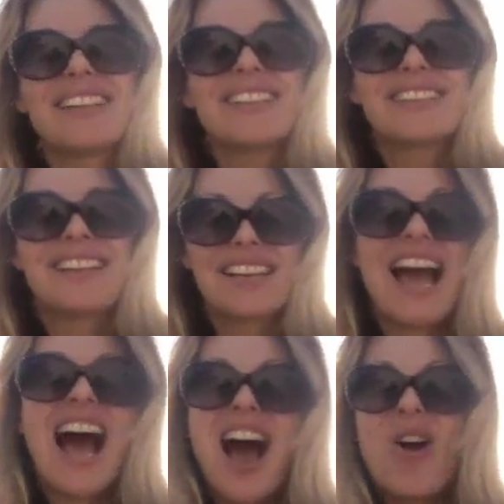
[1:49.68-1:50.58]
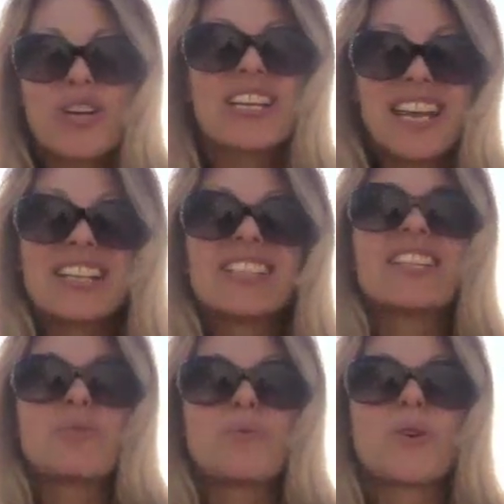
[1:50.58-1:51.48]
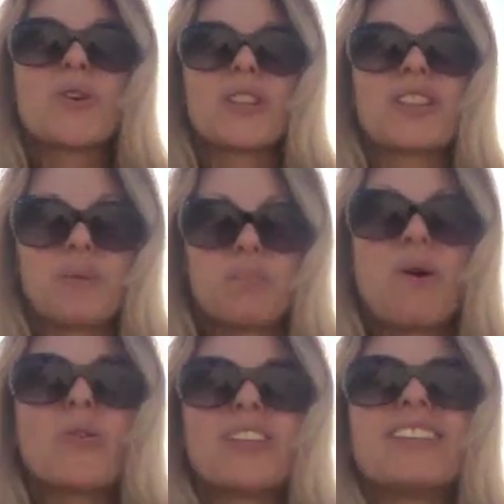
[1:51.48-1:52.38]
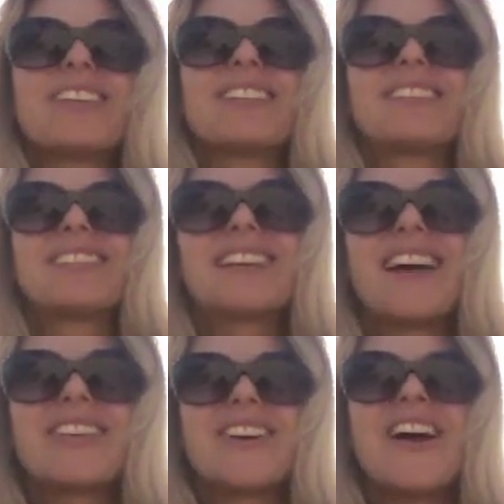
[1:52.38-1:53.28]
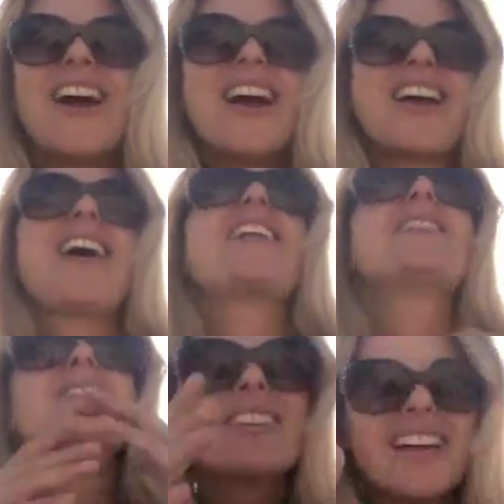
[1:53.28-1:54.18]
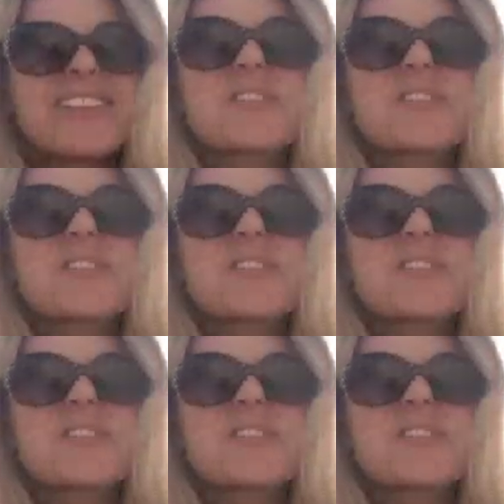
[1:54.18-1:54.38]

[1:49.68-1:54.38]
he's like how connected they were, that they were both into this together, and he was like